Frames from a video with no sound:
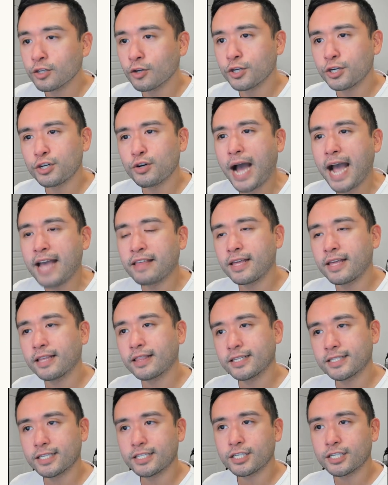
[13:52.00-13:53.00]
So, you know, I
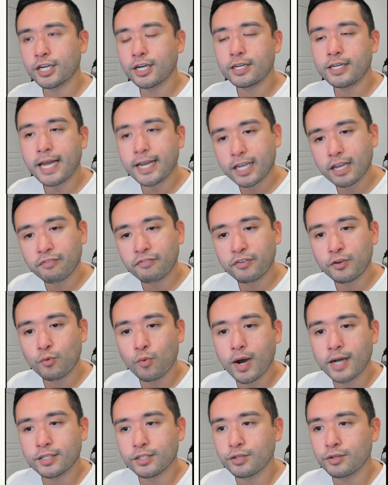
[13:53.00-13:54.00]
think this is good. Like if you
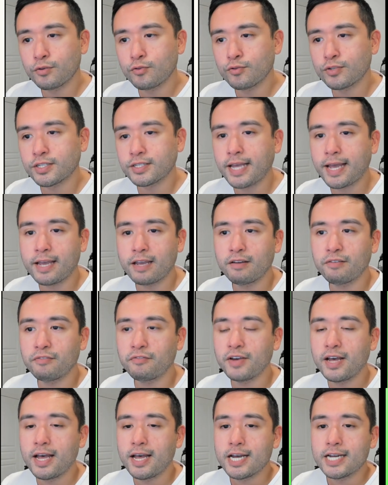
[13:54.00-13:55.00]
want to
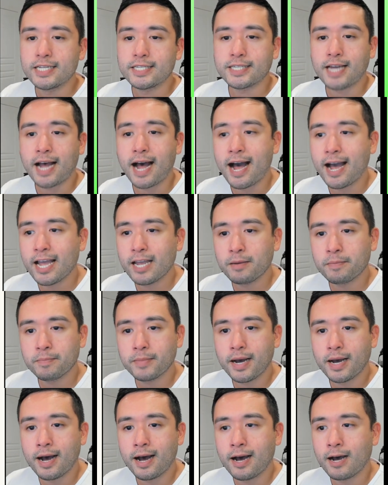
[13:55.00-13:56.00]
save time,